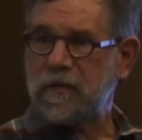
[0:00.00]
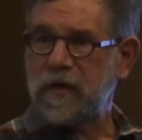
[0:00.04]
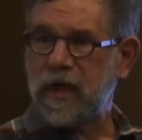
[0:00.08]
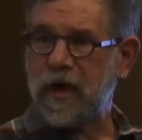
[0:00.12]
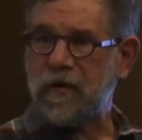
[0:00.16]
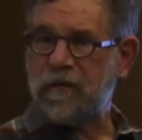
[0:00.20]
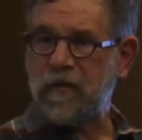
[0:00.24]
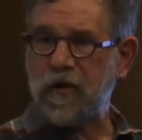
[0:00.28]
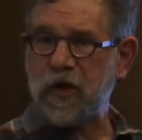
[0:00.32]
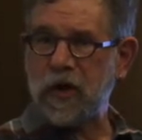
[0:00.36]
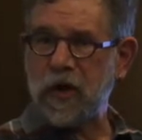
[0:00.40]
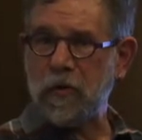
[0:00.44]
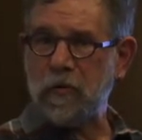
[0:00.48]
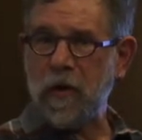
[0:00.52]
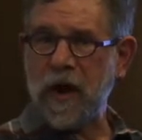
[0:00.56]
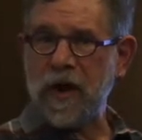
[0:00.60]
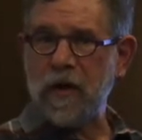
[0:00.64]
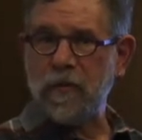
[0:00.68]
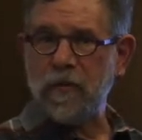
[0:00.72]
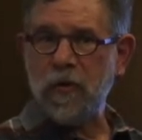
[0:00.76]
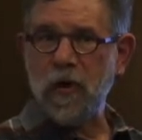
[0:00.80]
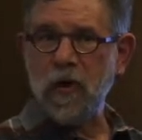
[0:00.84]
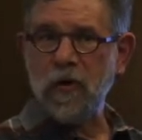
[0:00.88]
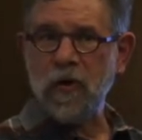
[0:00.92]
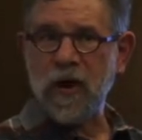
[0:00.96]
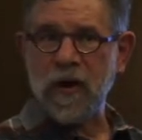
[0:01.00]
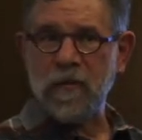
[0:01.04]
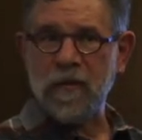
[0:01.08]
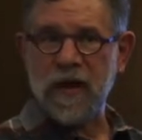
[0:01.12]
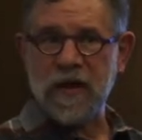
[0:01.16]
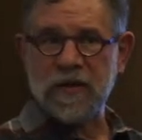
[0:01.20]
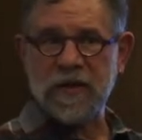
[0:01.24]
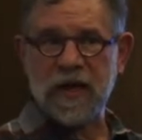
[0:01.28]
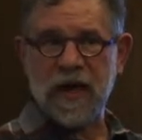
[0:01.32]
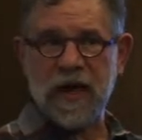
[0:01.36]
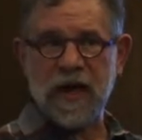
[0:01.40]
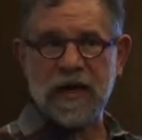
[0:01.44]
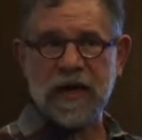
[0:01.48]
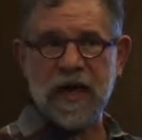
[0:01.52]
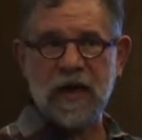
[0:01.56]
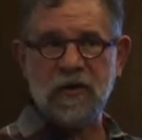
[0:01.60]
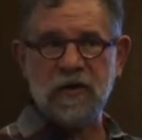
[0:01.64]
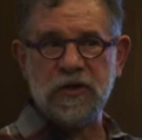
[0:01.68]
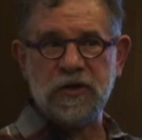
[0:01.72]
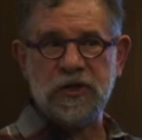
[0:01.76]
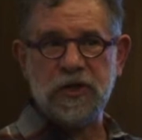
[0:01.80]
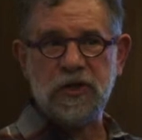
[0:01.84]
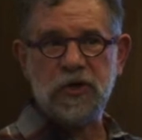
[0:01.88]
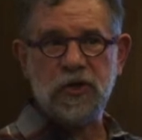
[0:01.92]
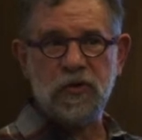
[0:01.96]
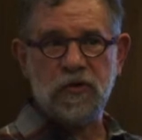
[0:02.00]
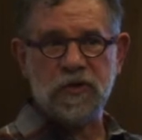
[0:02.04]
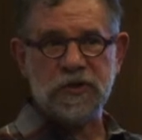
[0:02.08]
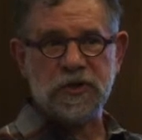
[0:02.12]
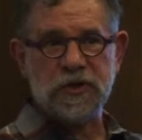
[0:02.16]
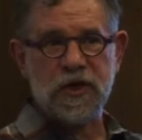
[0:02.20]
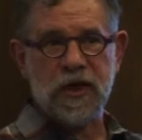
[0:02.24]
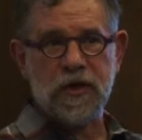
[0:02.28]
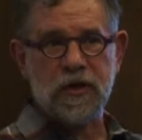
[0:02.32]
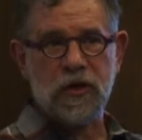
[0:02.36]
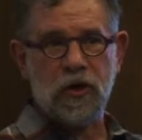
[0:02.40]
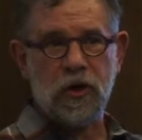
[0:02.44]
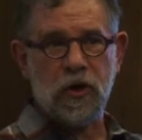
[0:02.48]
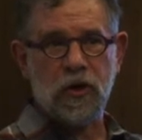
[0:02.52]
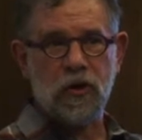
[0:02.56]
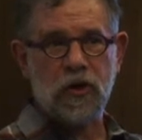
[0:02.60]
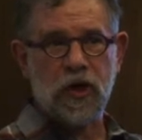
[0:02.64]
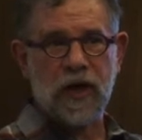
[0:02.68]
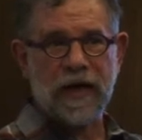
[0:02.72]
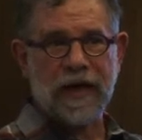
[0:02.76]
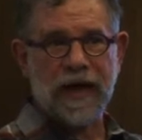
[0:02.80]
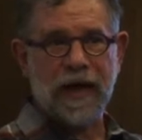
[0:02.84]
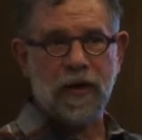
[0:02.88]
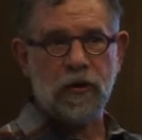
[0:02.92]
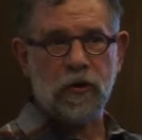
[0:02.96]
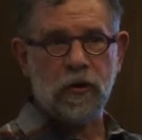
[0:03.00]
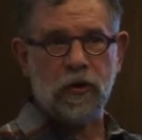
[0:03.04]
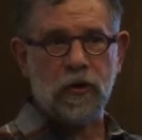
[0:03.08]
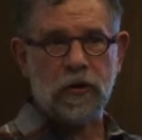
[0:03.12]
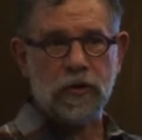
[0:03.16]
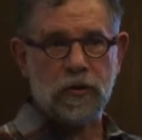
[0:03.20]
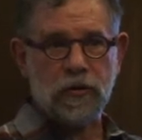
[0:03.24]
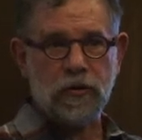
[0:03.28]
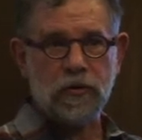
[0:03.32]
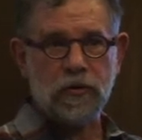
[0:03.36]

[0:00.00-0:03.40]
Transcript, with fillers: And if we're going to write a program like that, I guarantee you it's not going to look like Outlook.